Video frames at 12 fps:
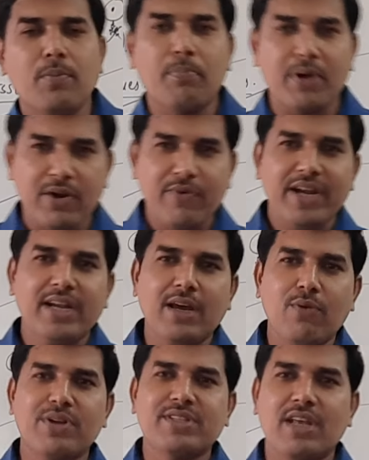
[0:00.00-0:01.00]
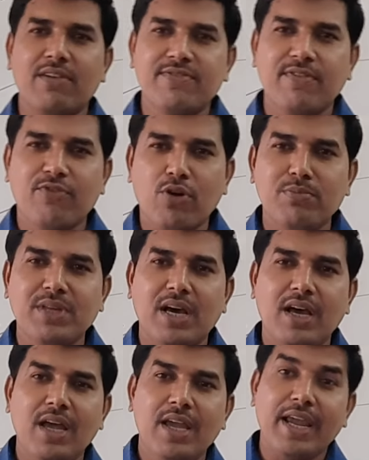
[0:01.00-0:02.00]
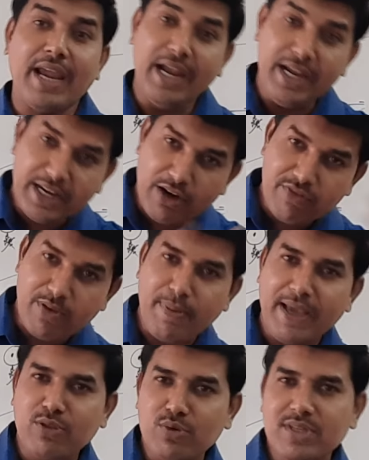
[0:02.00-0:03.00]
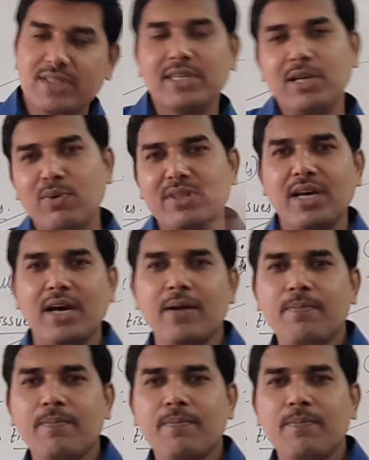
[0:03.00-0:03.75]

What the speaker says: prevent ourselves from the entry of the pathogens, even the